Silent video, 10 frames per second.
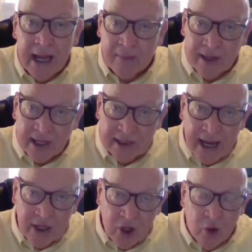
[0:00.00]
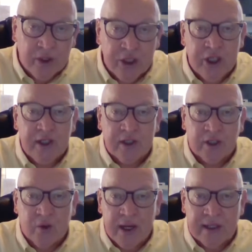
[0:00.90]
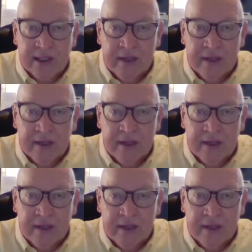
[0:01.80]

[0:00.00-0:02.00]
because I know that Jesus Christ